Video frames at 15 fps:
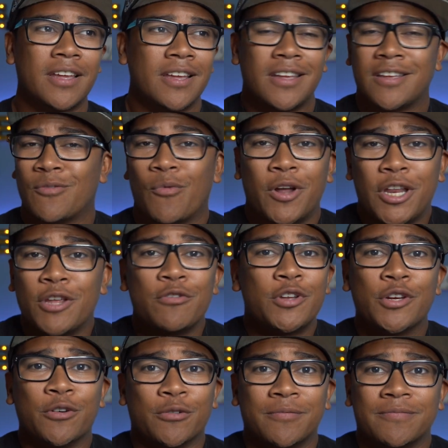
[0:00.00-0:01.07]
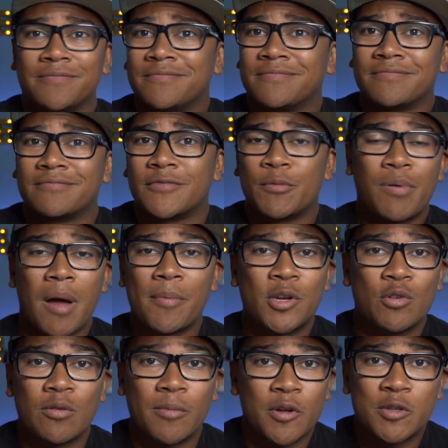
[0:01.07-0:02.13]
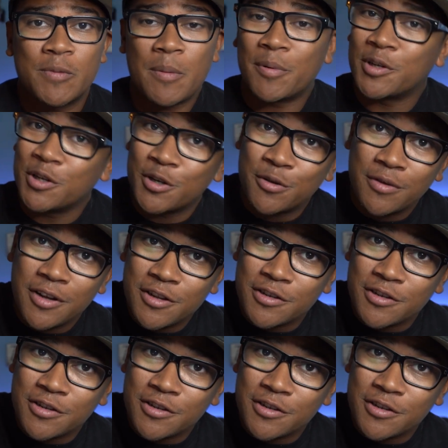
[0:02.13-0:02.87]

What do? You probably do what most people do.